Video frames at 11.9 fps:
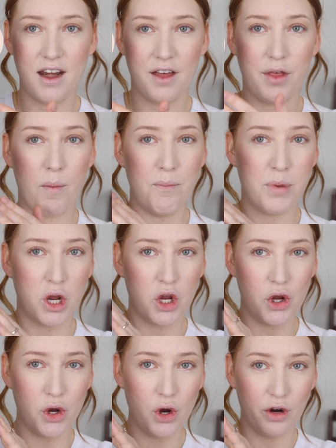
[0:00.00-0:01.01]
another
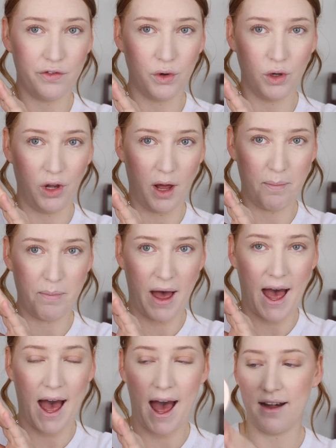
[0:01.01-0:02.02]
beautiful
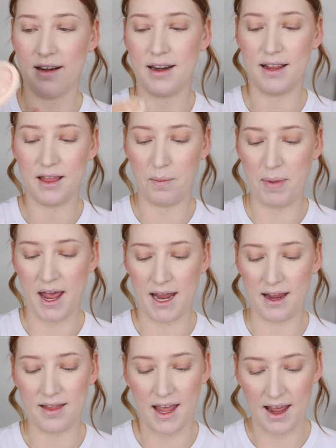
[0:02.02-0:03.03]
pattern in the
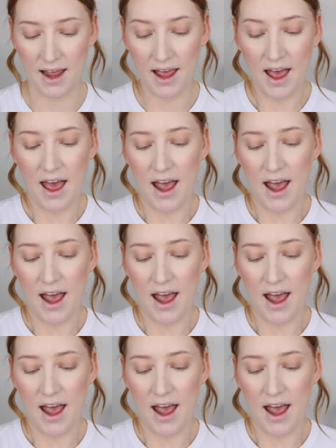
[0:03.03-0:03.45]
pan there.